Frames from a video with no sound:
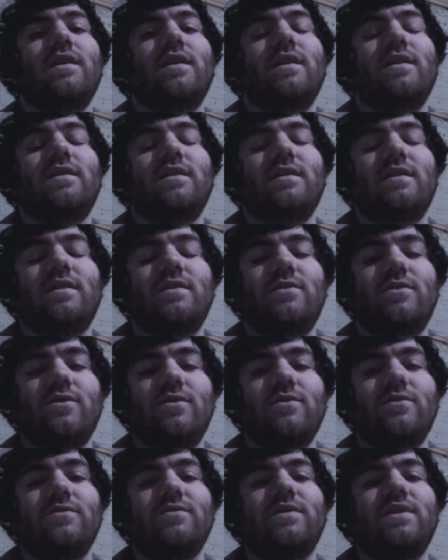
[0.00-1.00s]
to do
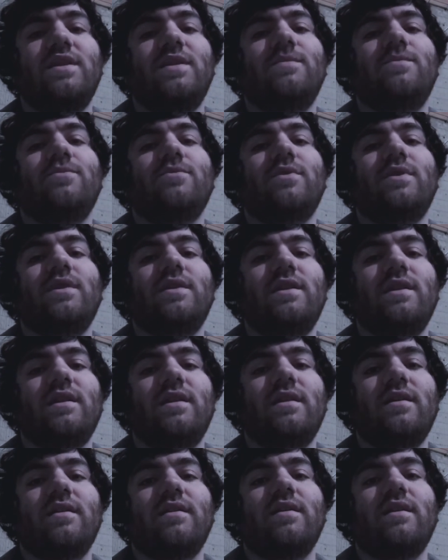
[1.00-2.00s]
your deep
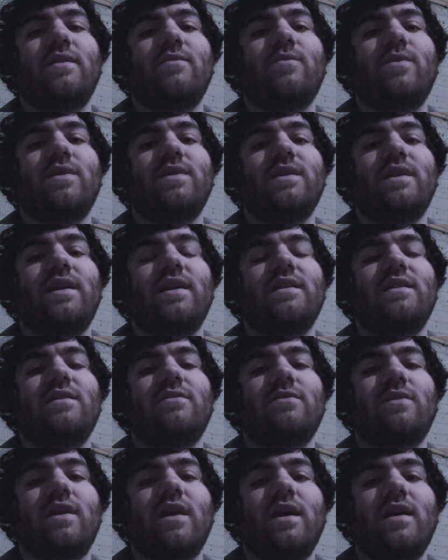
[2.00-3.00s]
breathing and whatnot, and to
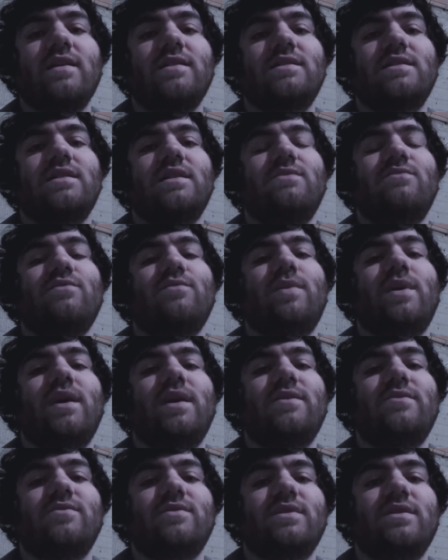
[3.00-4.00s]
constantly
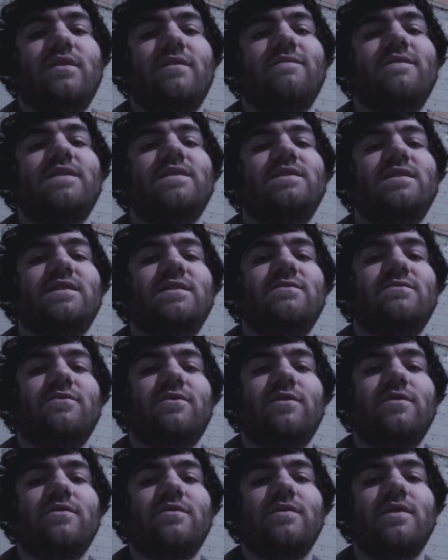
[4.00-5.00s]
remind yourself this is
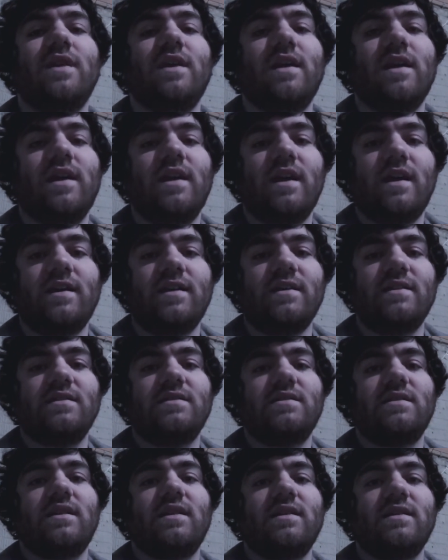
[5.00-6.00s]
real and
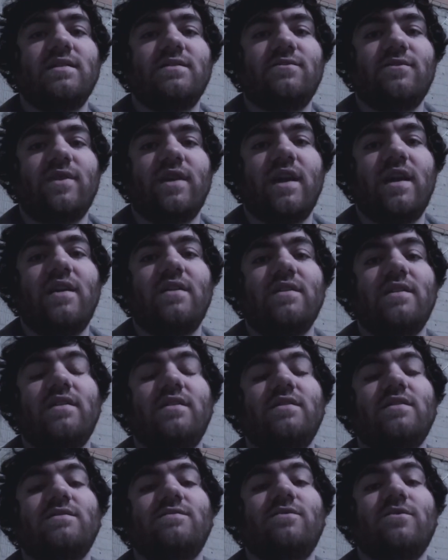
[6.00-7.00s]
this is reality.
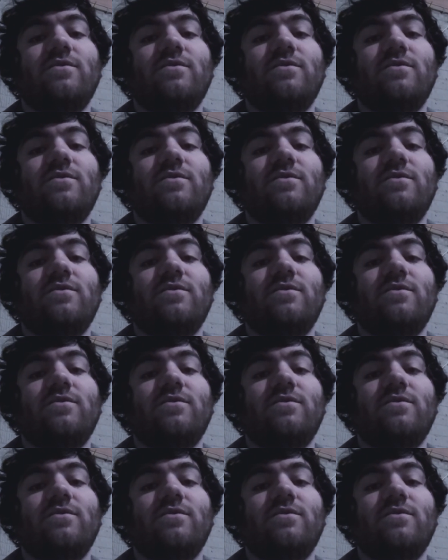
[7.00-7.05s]
Because for